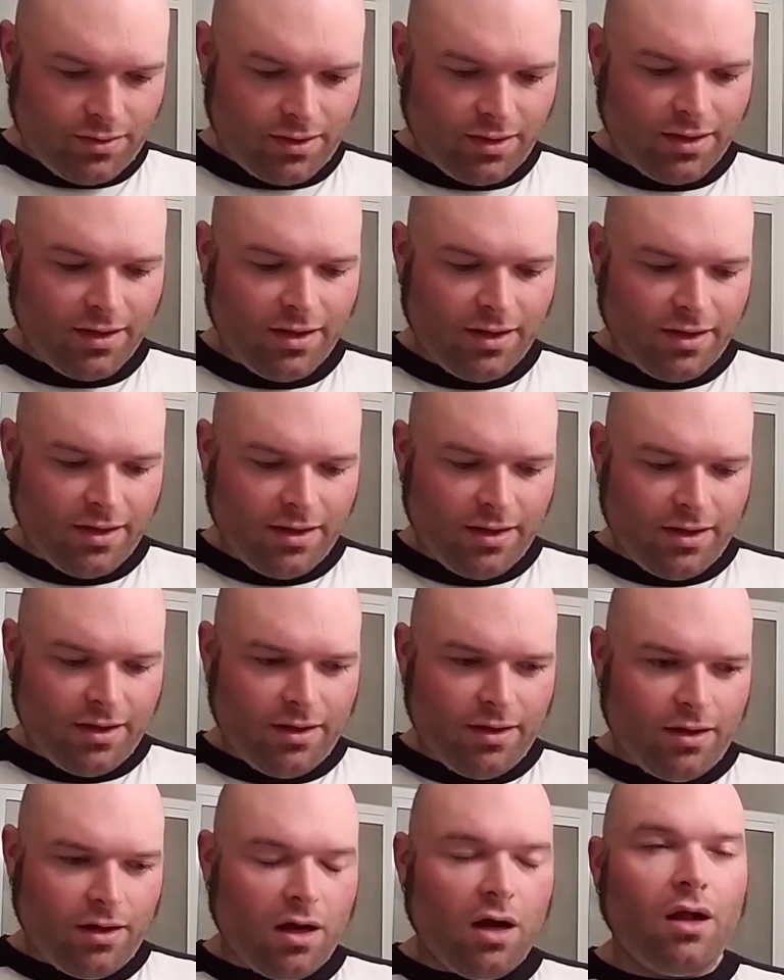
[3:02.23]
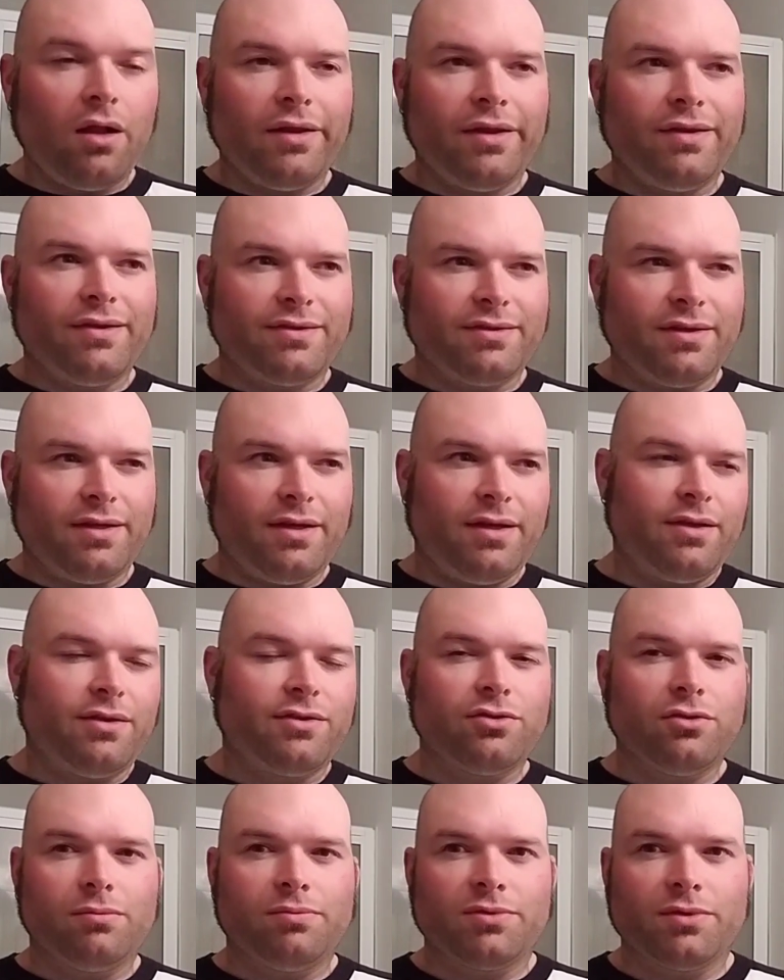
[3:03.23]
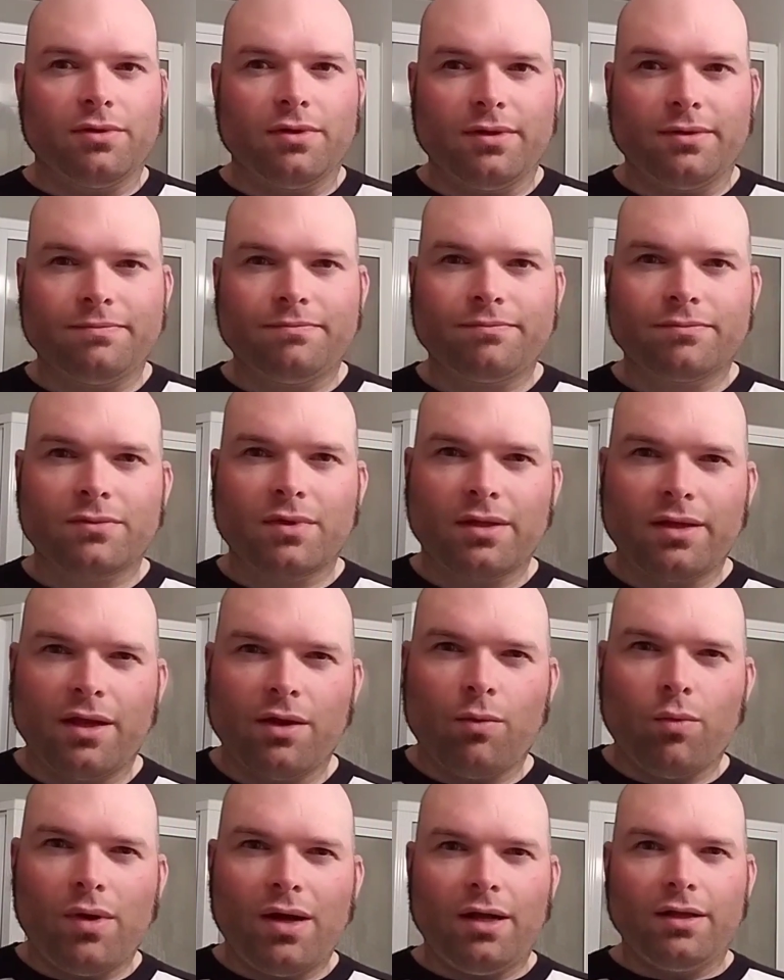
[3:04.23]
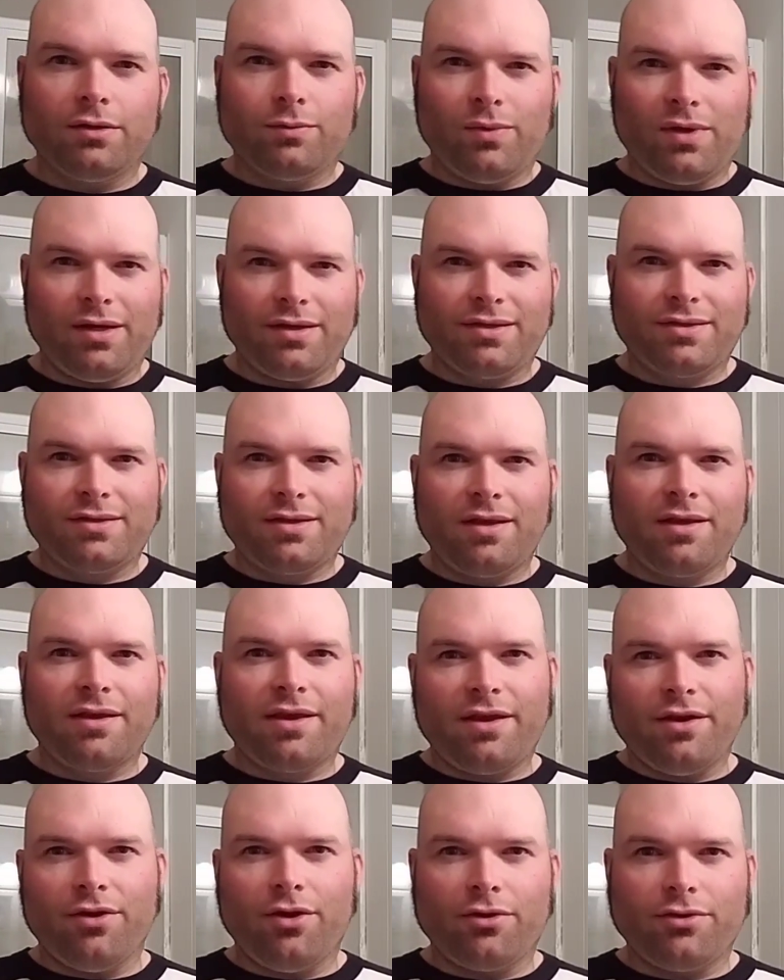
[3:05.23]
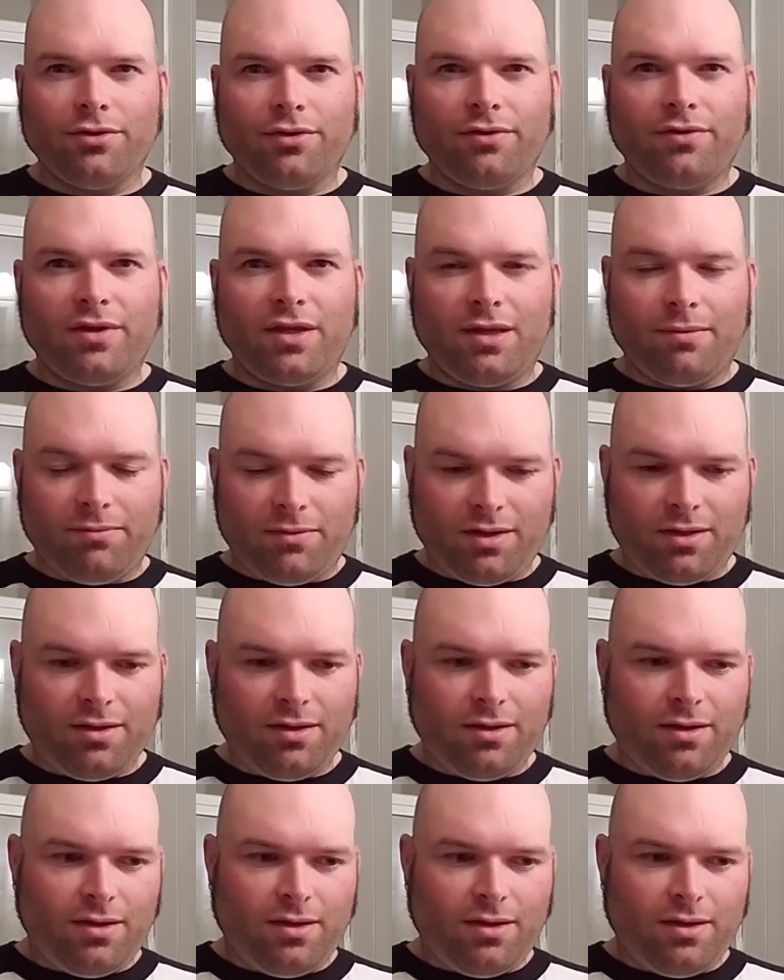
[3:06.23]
to it. All his soaps are like Wild West character themed.